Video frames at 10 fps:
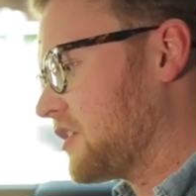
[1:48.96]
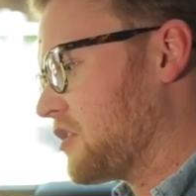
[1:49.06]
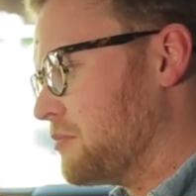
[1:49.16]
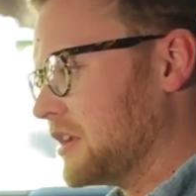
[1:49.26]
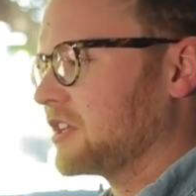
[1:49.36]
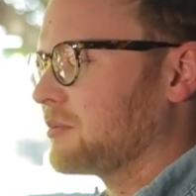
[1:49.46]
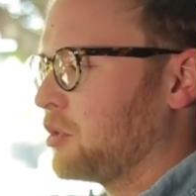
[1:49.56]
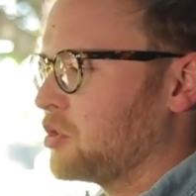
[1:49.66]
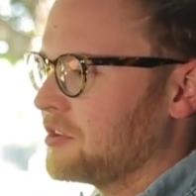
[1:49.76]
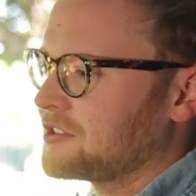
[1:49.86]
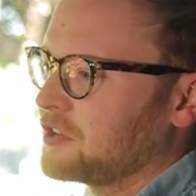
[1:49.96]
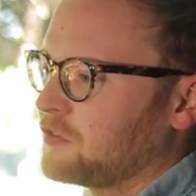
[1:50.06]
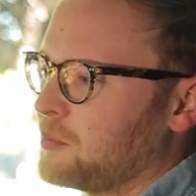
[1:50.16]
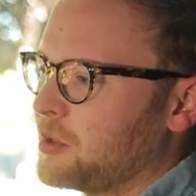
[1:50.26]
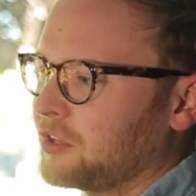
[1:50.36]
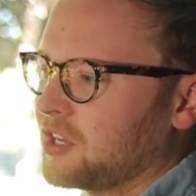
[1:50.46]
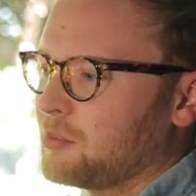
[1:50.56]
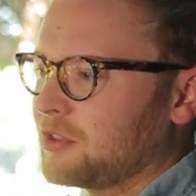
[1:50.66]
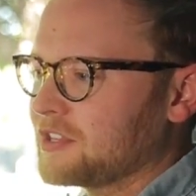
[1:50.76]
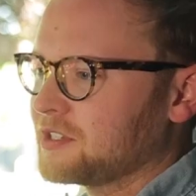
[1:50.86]
there are many components that are familiar,
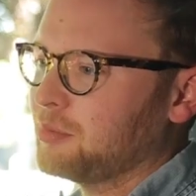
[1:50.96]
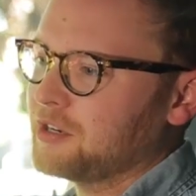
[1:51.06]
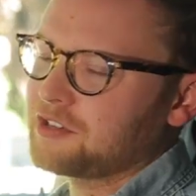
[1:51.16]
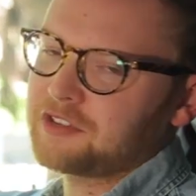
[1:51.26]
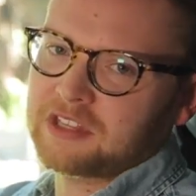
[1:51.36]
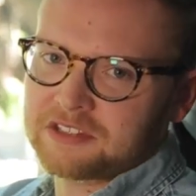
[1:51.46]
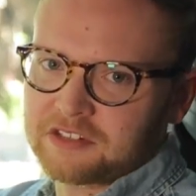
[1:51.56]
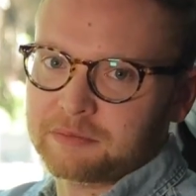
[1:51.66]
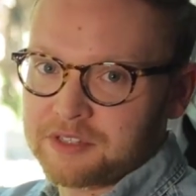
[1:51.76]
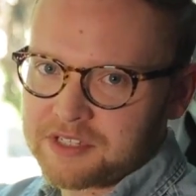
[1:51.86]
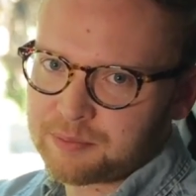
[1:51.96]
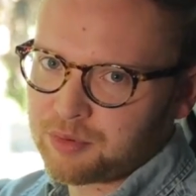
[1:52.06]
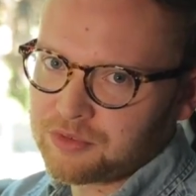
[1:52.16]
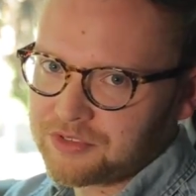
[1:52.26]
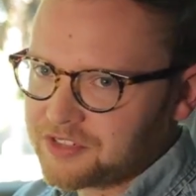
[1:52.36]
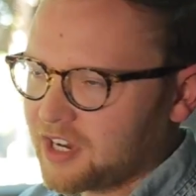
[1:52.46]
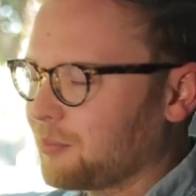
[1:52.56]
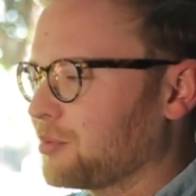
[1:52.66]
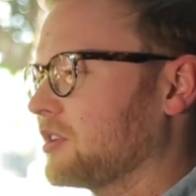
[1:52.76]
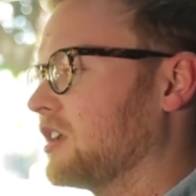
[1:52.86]
but there's a bunch of things that have been spruced
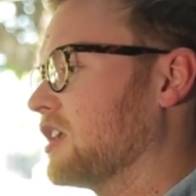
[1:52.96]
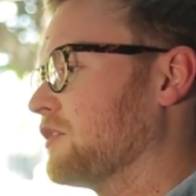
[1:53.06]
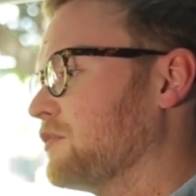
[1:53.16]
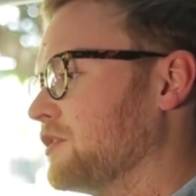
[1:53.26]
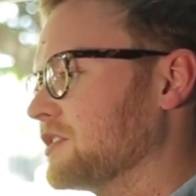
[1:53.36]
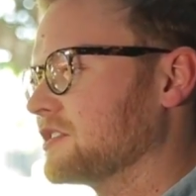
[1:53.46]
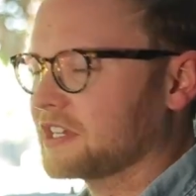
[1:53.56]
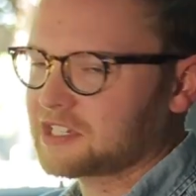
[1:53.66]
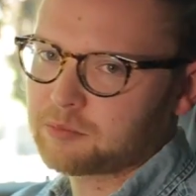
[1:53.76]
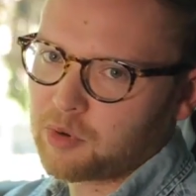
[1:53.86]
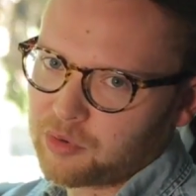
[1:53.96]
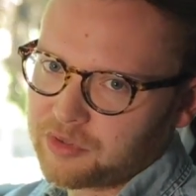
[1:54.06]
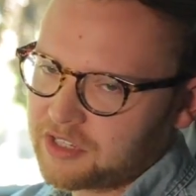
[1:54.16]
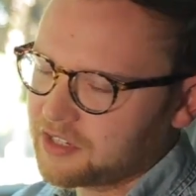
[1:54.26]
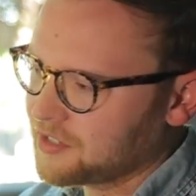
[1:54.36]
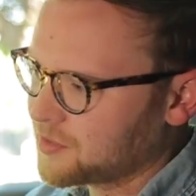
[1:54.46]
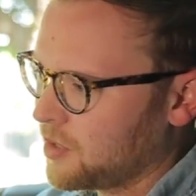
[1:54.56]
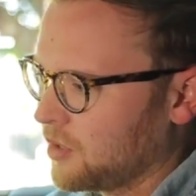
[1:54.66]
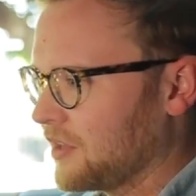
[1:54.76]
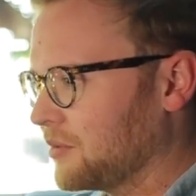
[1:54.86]
up for this next model year as
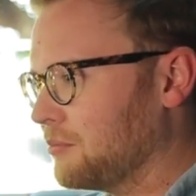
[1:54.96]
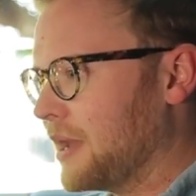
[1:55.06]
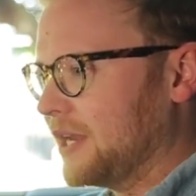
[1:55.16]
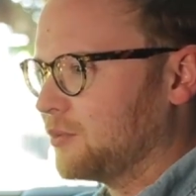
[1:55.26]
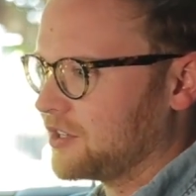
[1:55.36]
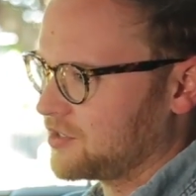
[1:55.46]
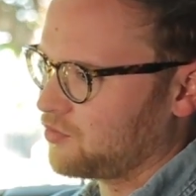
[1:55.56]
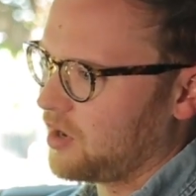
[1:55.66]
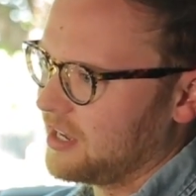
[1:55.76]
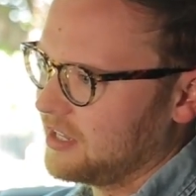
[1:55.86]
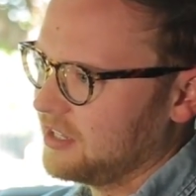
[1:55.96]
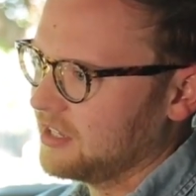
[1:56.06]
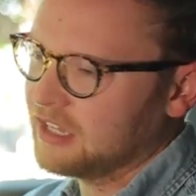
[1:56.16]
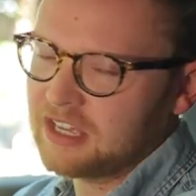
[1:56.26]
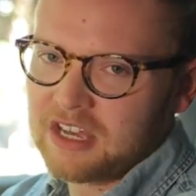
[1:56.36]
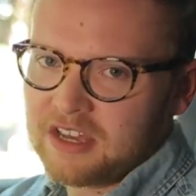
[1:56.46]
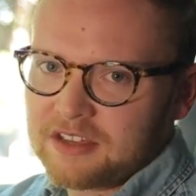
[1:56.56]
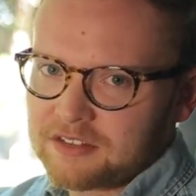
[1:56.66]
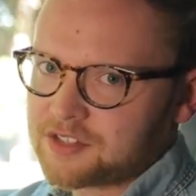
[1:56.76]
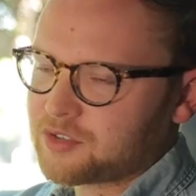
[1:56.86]
well. And the main one is right here. The